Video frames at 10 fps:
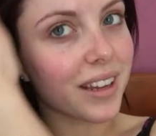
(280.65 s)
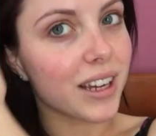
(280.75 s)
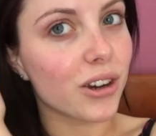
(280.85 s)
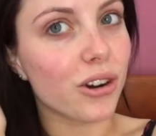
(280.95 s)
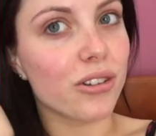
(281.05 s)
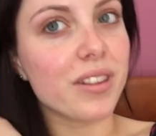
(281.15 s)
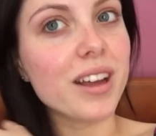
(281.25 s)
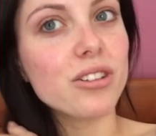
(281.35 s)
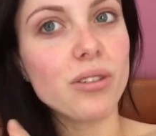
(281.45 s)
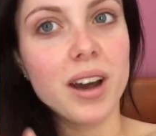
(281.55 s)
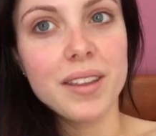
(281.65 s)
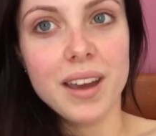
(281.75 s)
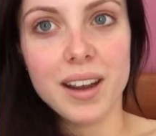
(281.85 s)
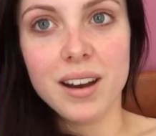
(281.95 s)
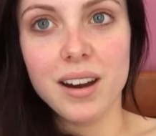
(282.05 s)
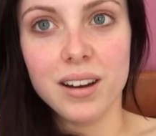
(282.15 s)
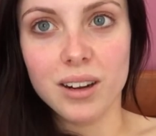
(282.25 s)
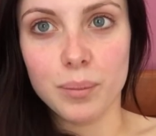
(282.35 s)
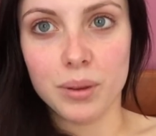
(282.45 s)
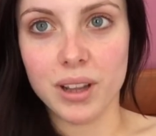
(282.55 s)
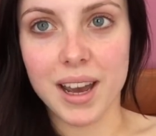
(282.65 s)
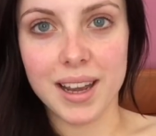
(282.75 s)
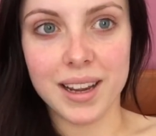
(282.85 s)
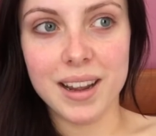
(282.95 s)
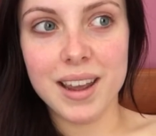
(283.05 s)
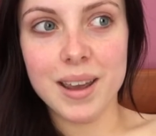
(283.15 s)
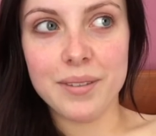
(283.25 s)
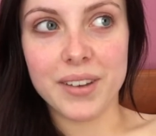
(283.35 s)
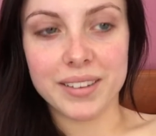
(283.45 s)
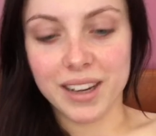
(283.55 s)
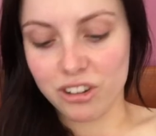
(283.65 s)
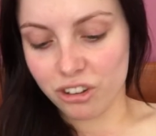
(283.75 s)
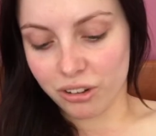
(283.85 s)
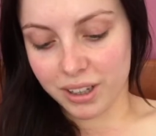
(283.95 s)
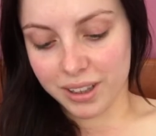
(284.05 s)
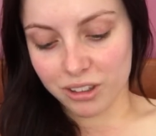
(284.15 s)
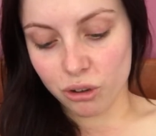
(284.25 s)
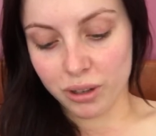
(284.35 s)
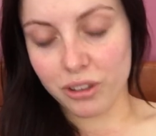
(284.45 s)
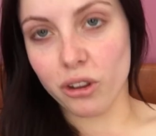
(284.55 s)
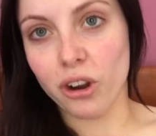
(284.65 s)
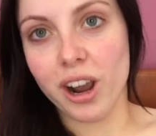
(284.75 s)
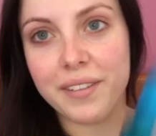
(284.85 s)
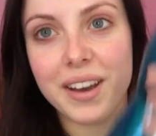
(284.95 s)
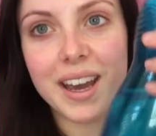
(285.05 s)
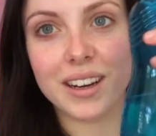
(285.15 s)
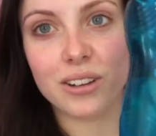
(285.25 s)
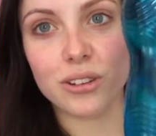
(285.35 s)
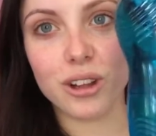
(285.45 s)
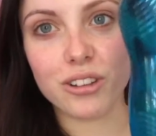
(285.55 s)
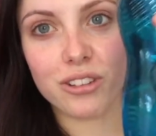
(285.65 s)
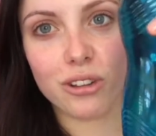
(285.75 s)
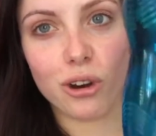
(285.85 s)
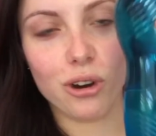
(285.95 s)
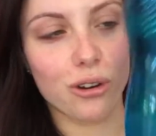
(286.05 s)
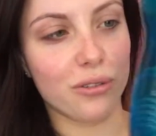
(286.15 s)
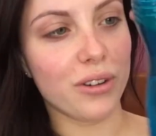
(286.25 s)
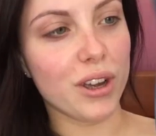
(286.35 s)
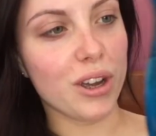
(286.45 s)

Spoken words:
Like it goes that dry that I can't apply foundation or anything to it. So I've had lots of,